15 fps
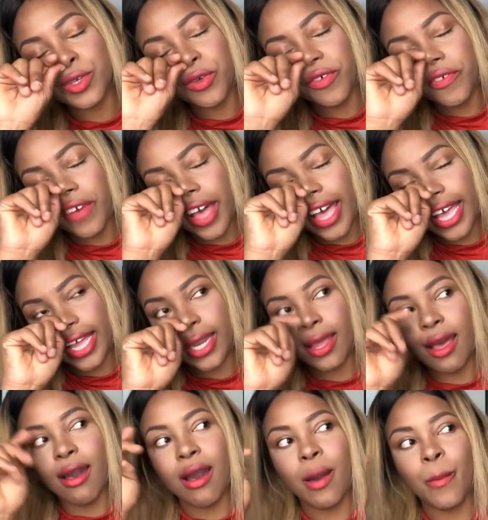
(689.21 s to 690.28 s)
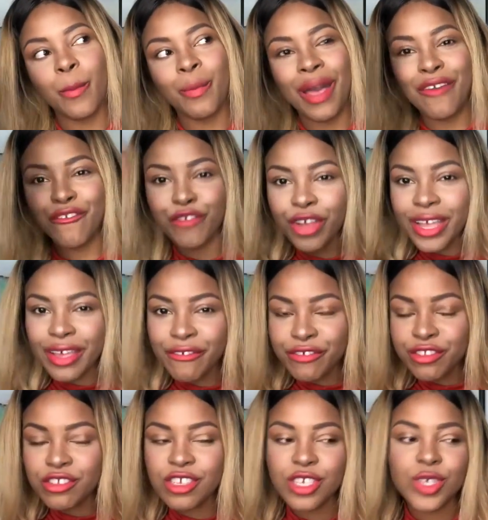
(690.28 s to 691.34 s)
You'll find my free
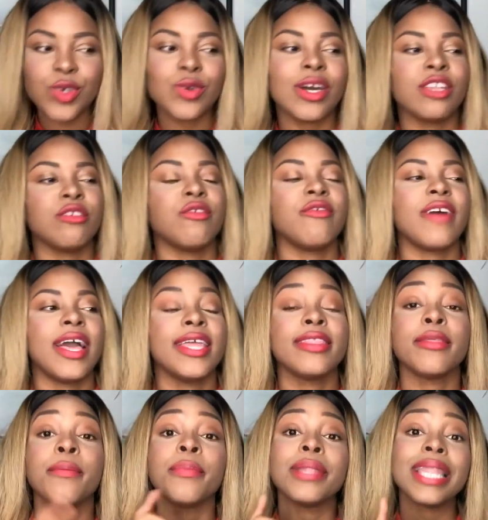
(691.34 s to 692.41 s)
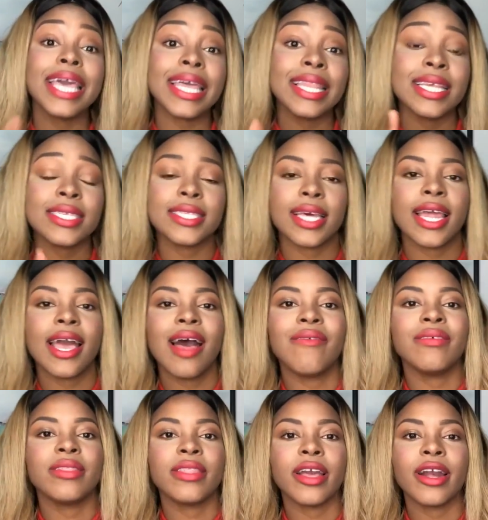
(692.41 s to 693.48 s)
gift to you, and you'll find the playlist that I
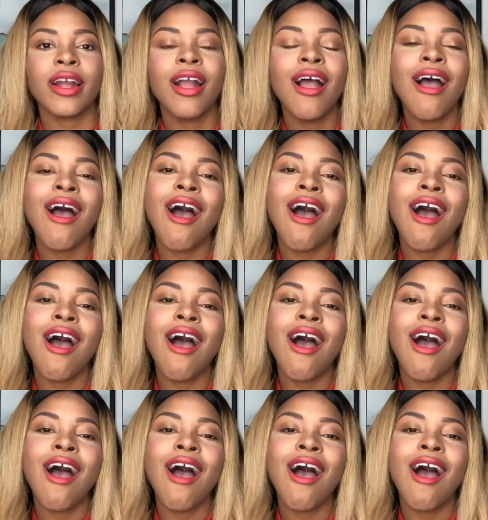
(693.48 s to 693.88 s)
have in there